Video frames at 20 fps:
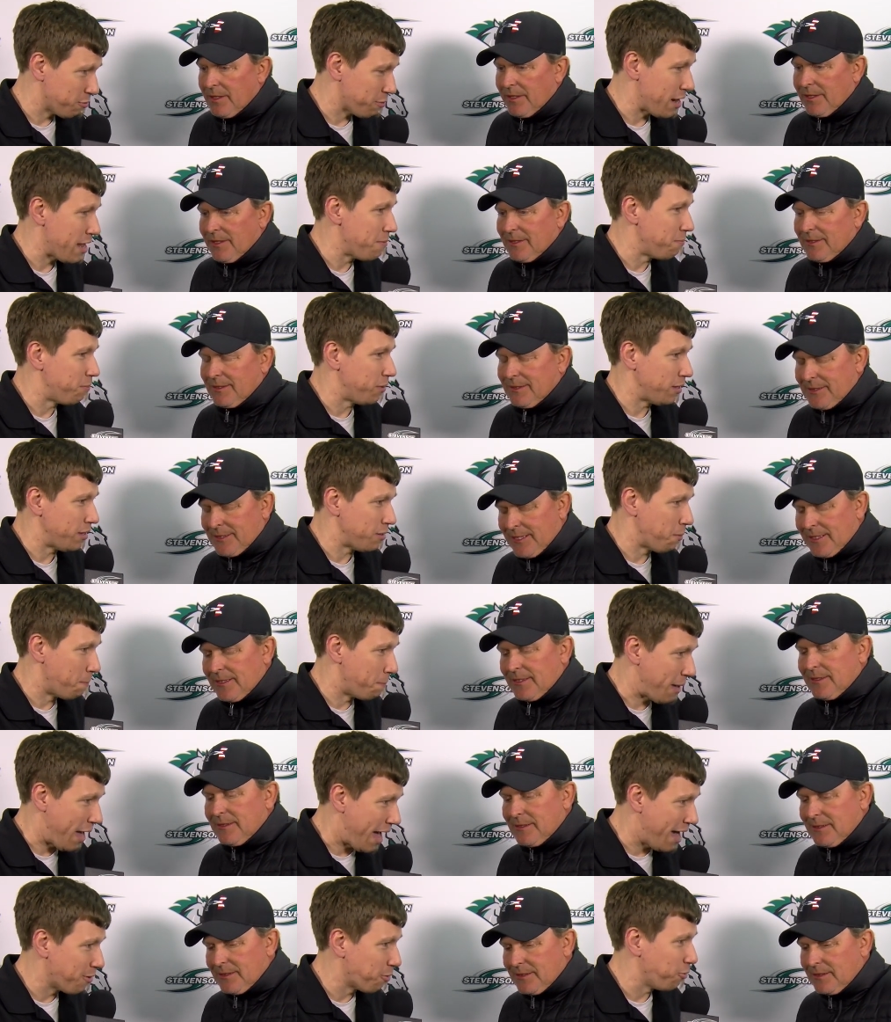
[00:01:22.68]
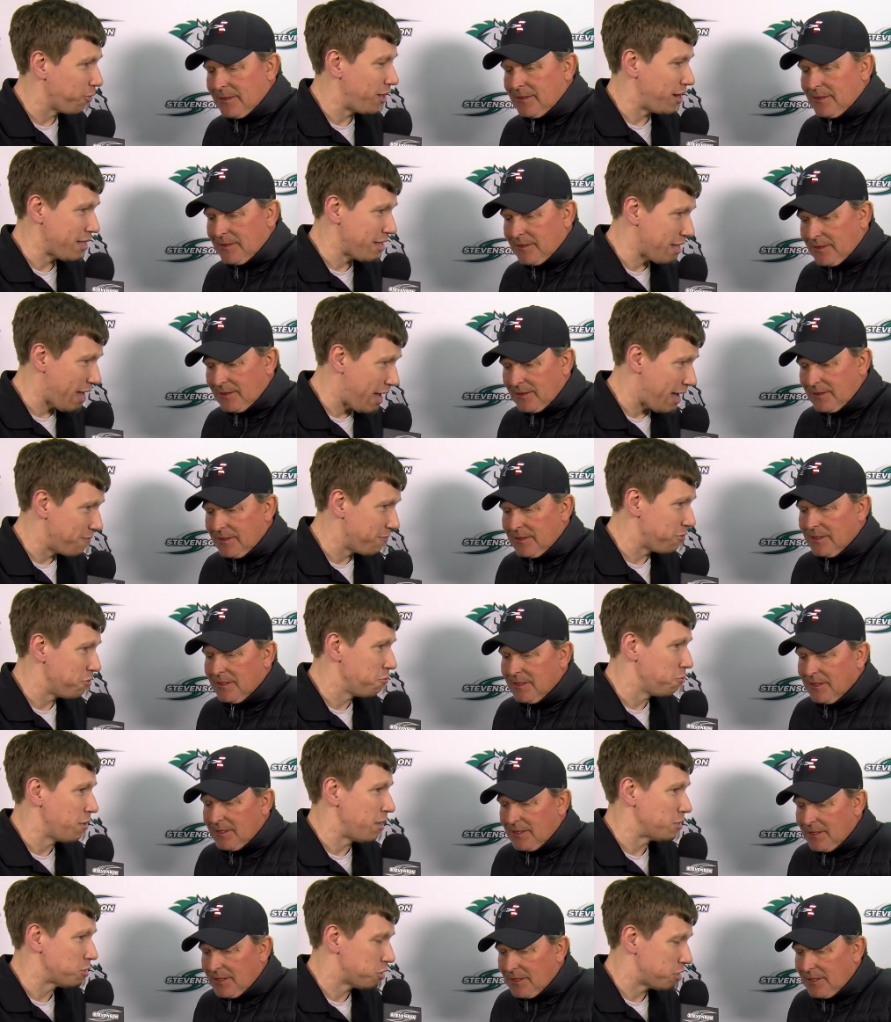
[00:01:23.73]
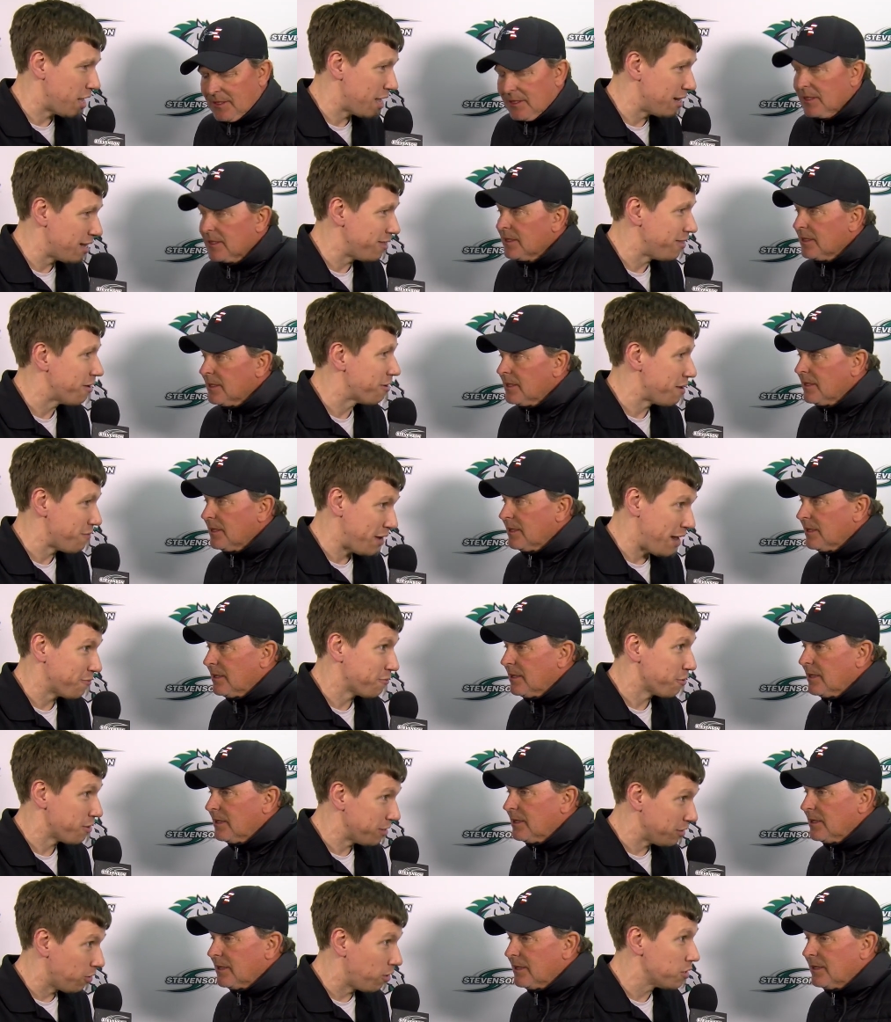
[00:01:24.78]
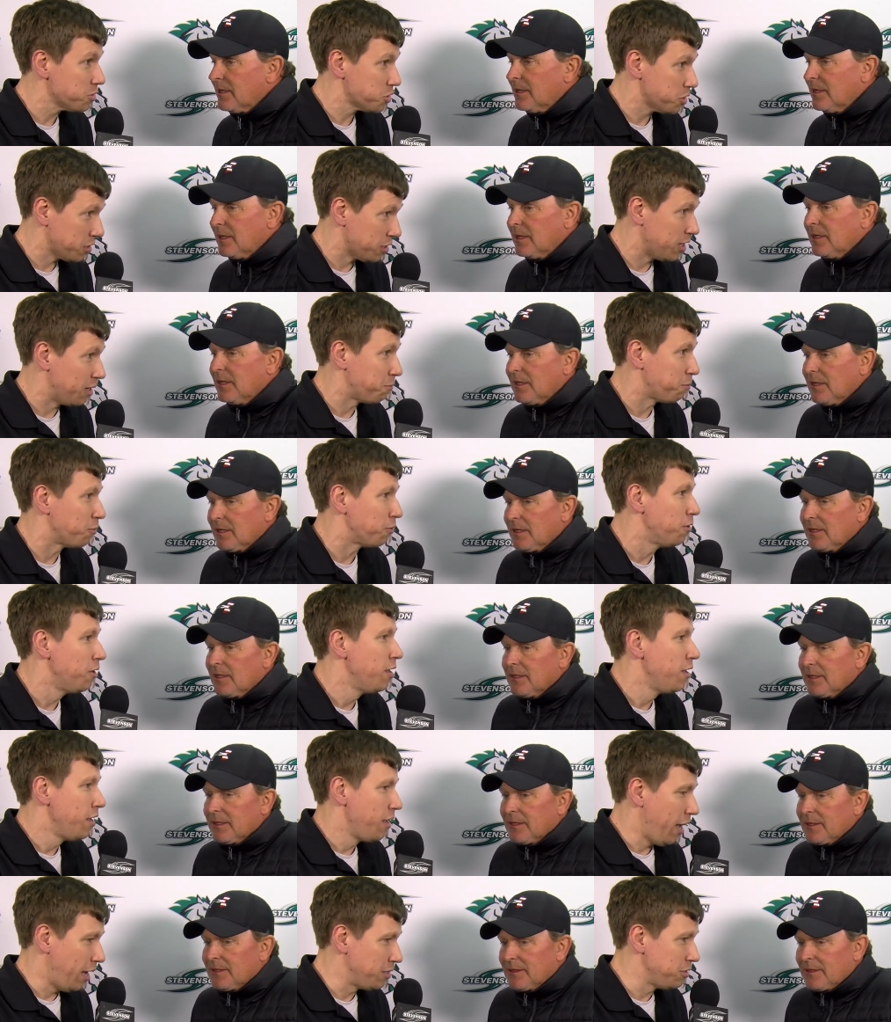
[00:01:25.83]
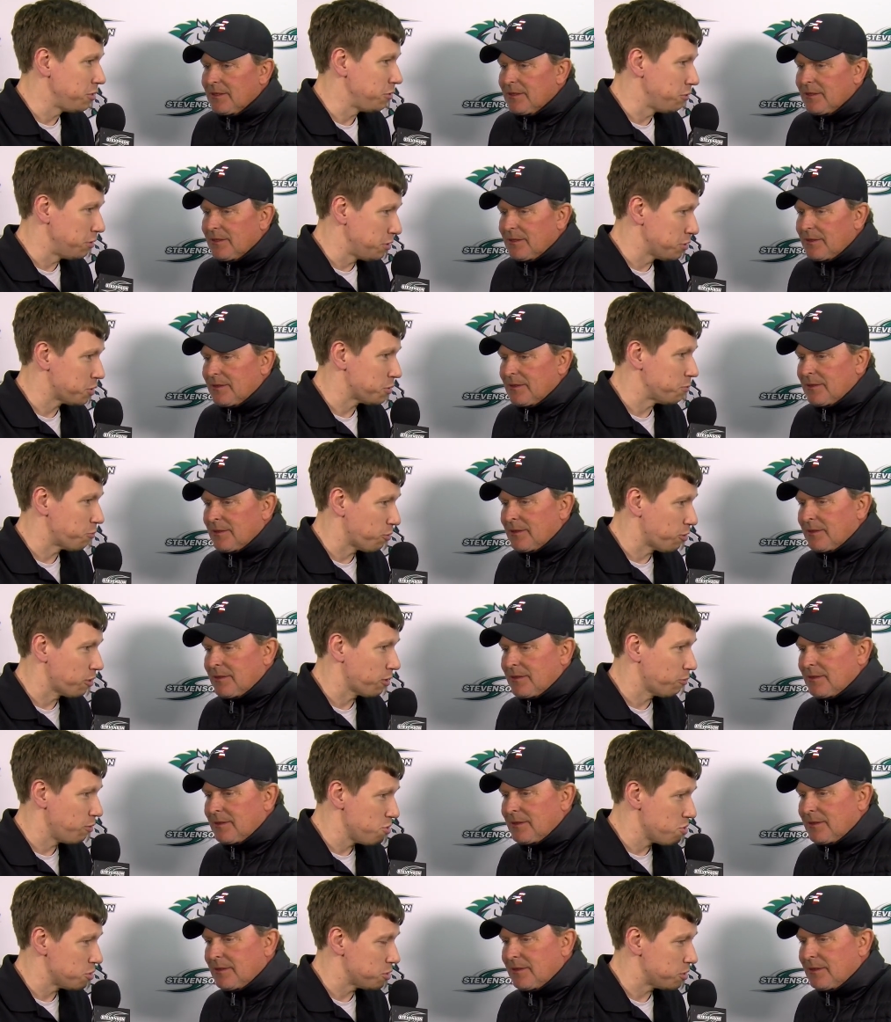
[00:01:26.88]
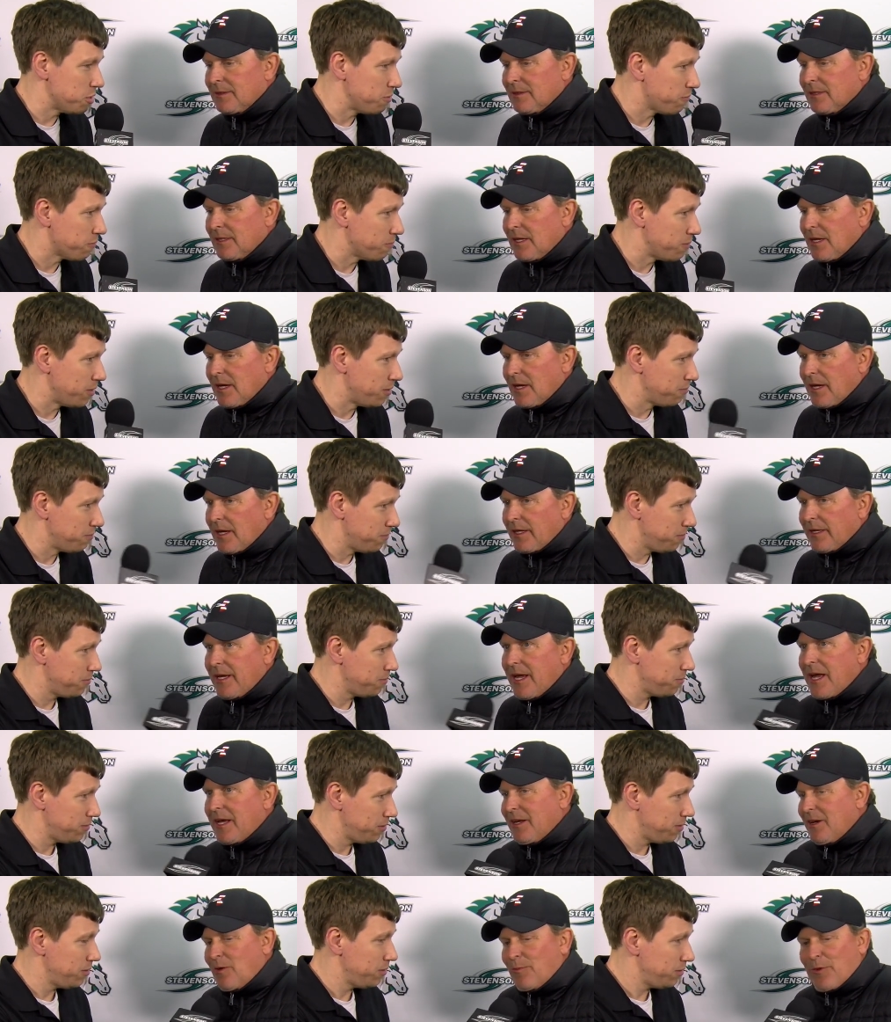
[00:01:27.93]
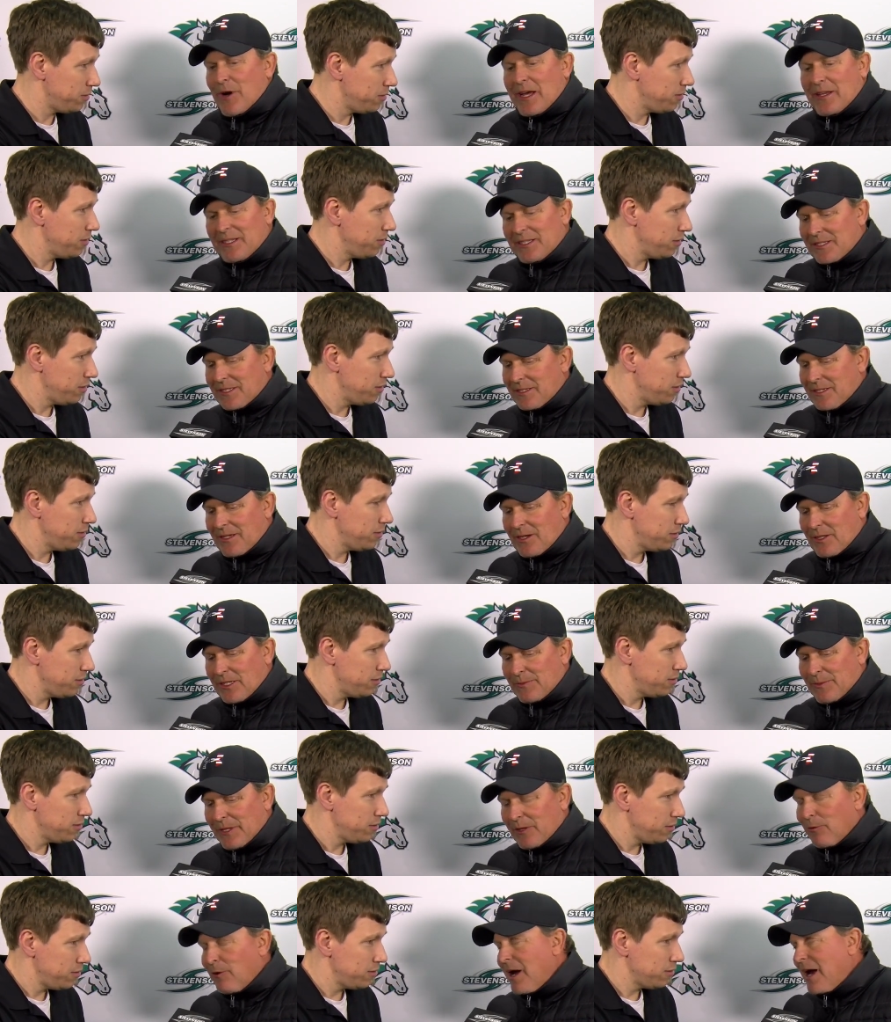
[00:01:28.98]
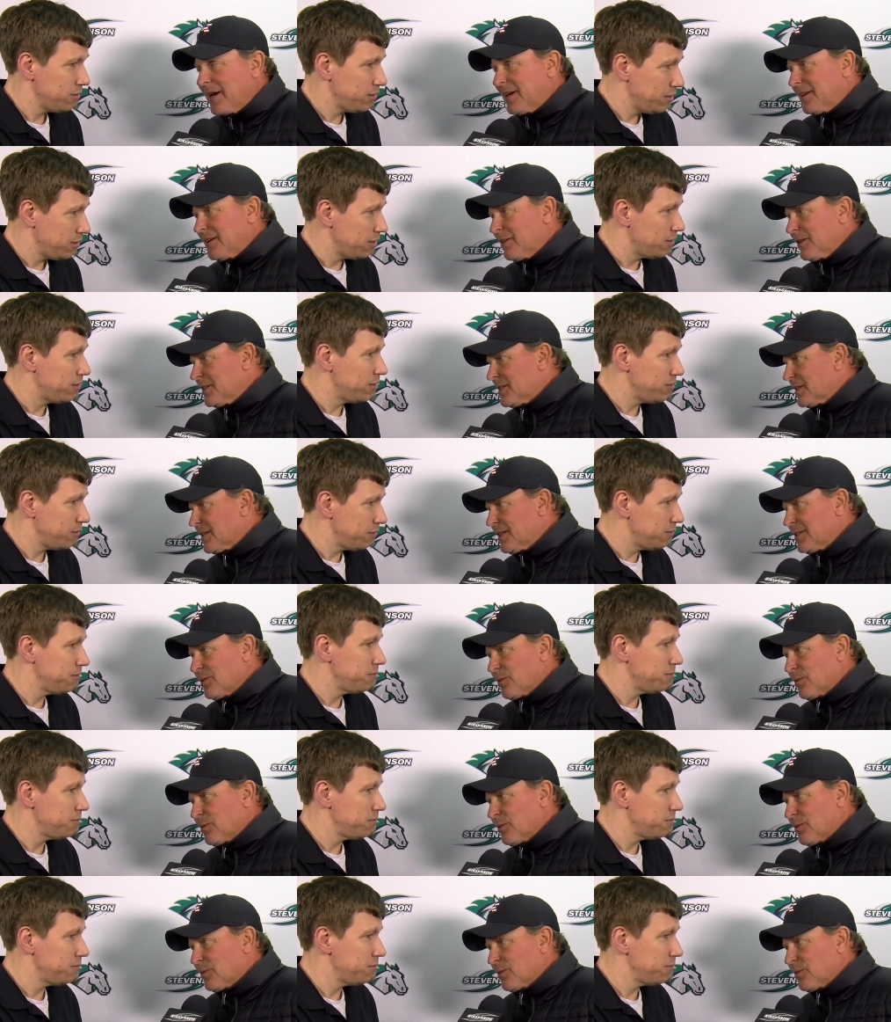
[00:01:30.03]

Speaker 1: great, but yep. the battle that he gave you and staying in there even after he lost a couple and doing some work, what'd you see from him?
Speaker 2: Yeah, you know Bradley's just you know he's been grinding. You know he's a, he's